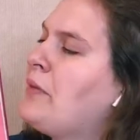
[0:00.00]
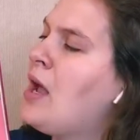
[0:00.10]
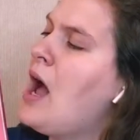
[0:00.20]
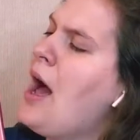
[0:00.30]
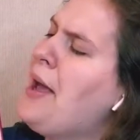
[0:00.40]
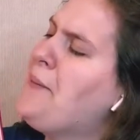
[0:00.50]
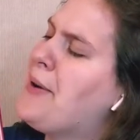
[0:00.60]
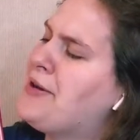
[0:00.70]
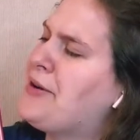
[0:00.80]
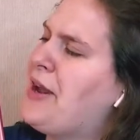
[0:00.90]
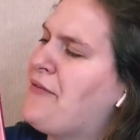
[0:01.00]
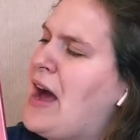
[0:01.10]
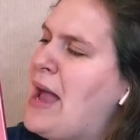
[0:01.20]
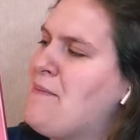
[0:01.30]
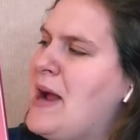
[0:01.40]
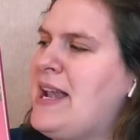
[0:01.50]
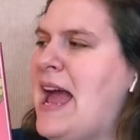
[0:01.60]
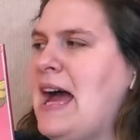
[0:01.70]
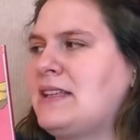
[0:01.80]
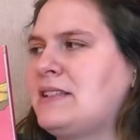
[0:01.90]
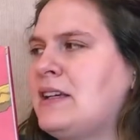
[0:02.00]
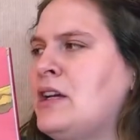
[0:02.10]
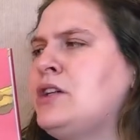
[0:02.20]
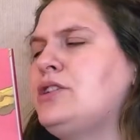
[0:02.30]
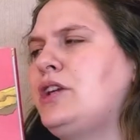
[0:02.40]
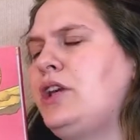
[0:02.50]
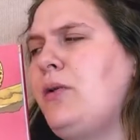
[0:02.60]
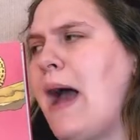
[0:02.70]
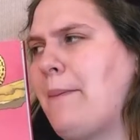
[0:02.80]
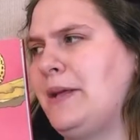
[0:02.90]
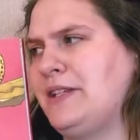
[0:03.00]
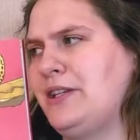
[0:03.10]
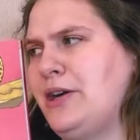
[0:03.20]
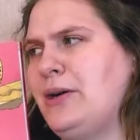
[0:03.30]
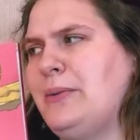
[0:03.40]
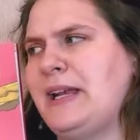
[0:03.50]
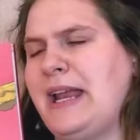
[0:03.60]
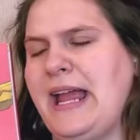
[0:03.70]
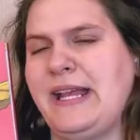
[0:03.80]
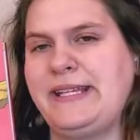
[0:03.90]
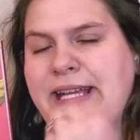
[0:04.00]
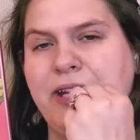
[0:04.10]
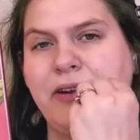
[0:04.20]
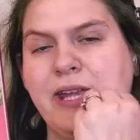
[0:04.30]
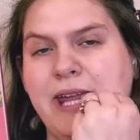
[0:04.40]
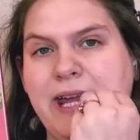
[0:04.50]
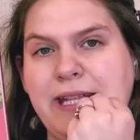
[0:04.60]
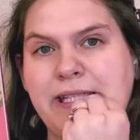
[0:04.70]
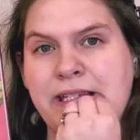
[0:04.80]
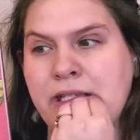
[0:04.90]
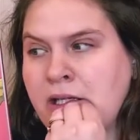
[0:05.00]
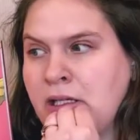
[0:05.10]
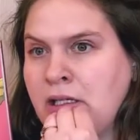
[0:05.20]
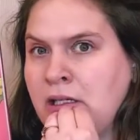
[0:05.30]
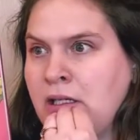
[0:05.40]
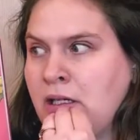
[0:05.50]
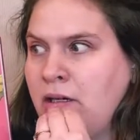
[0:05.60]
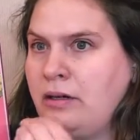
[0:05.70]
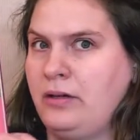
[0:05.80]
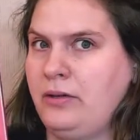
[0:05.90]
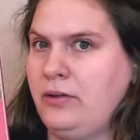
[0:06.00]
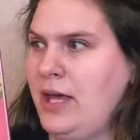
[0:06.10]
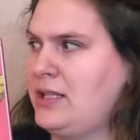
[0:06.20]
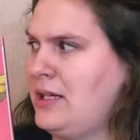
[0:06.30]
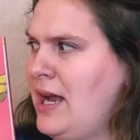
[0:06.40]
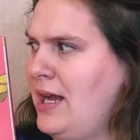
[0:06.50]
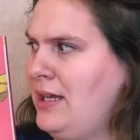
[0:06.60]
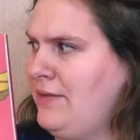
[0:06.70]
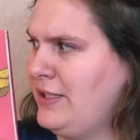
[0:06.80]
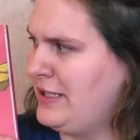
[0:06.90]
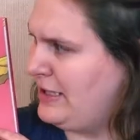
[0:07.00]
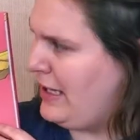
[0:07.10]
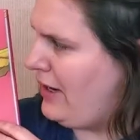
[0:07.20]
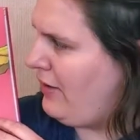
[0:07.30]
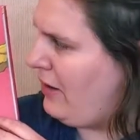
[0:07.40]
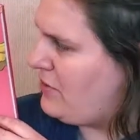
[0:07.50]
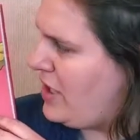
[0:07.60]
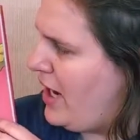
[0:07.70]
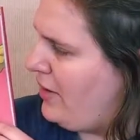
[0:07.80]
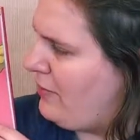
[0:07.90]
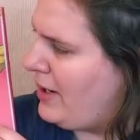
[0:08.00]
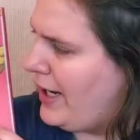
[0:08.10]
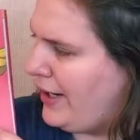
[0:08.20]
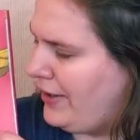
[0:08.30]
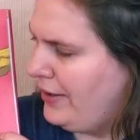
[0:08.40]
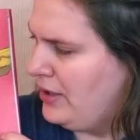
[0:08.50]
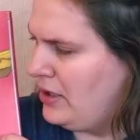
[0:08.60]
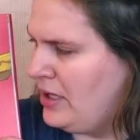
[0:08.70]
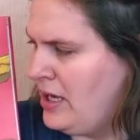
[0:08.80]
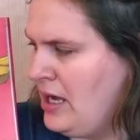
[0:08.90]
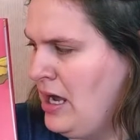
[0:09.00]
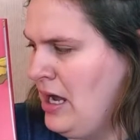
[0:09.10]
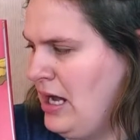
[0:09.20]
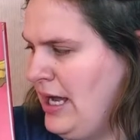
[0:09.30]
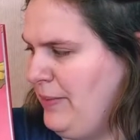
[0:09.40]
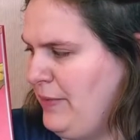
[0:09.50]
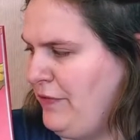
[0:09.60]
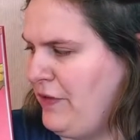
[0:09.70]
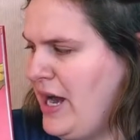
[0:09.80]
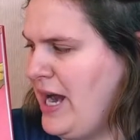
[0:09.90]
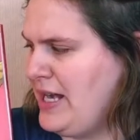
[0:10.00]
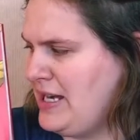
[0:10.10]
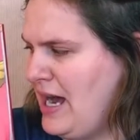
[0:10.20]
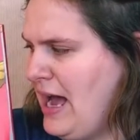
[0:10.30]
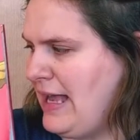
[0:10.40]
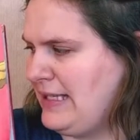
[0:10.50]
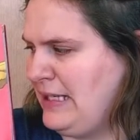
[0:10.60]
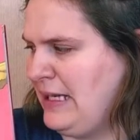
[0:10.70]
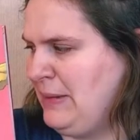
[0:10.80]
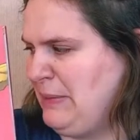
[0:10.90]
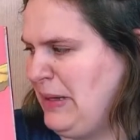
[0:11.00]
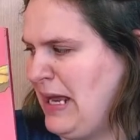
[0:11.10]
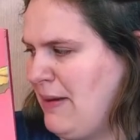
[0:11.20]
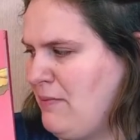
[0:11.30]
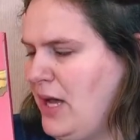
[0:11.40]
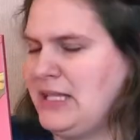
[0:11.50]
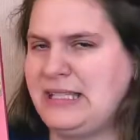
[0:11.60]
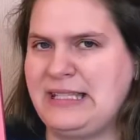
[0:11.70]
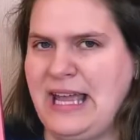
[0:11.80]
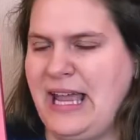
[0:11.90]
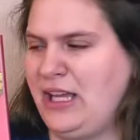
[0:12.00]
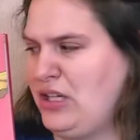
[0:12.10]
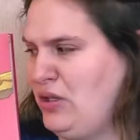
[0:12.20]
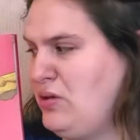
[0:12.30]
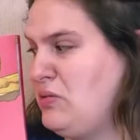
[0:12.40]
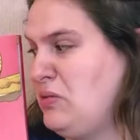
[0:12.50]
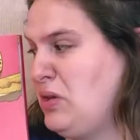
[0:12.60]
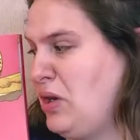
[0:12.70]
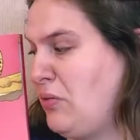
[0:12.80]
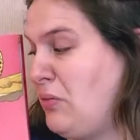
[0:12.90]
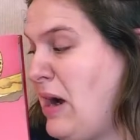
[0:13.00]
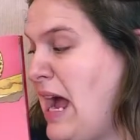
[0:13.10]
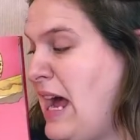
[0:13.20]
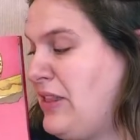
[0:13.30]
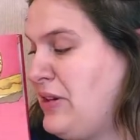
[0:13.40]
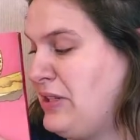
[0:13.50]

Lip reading: I wonder if I might ask, do you happen to know what an anteater eats? Oh, that's kind of a scary jaguar. I'm afraid not, but I must say you look rather